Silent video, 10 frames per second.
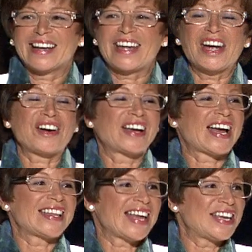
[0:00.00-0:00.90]
Carrie,
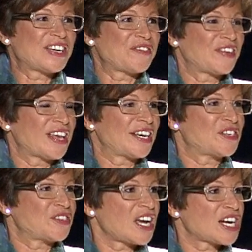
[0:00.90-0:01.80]
I thank you for that
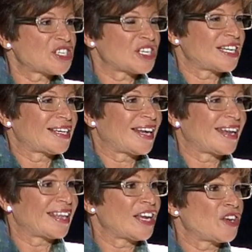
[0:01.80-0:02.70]
introduction. I
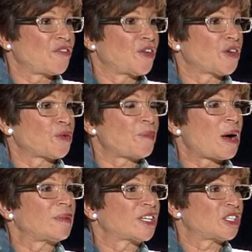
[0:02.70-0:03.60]
thank you for your
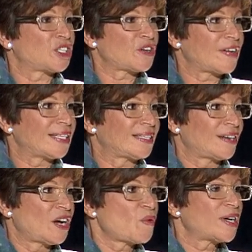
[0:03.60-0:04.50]
public service. I
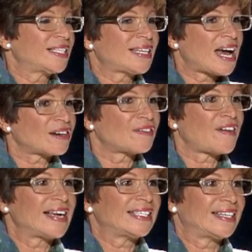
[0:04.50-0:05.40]
know what a
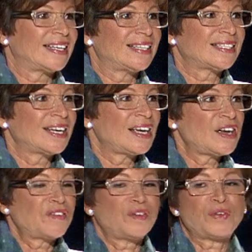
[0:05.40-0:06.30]
sacrifice it is
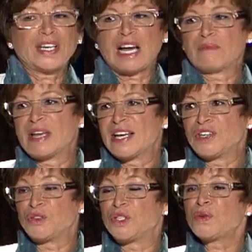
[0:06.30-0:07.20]
for you to come in.
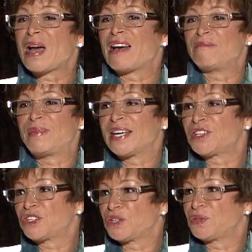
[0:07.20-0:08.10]
You do have big
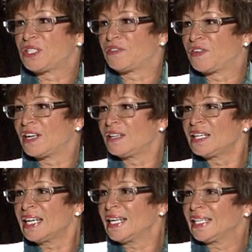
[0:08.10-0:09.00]
shoes to fill.
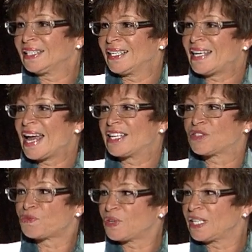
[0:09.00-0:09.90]
Lynn has
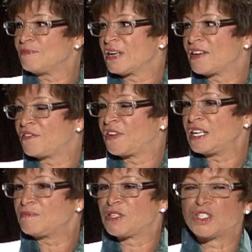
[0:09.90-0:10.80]
really big
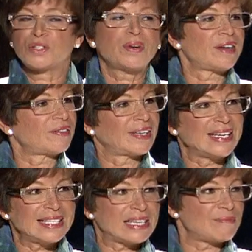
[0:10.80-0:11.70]
feet, but you have
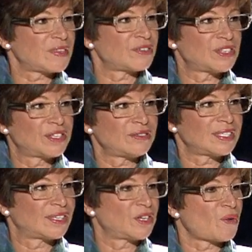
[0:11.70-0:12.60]
laced up those shoes
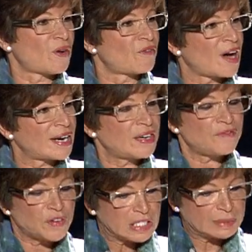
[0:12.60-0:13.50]
and you are running
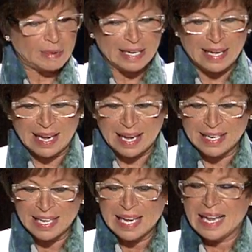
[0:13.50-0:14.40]
full speed ahead,
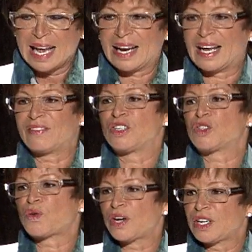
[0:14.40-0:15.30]
and I have
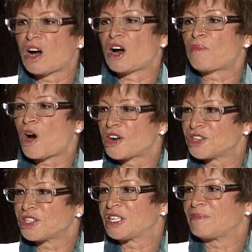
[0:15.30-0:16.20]
enjoyed our
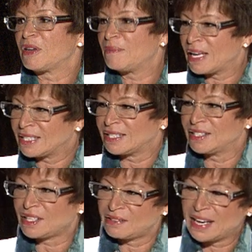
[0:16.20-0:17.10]
partnership immensely.
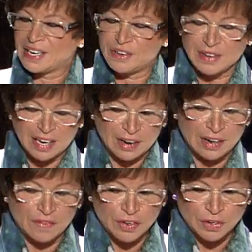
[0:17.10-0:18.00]
So thank you, Carrie,
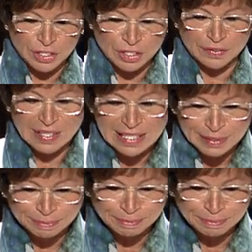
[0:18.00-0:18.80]
for your service.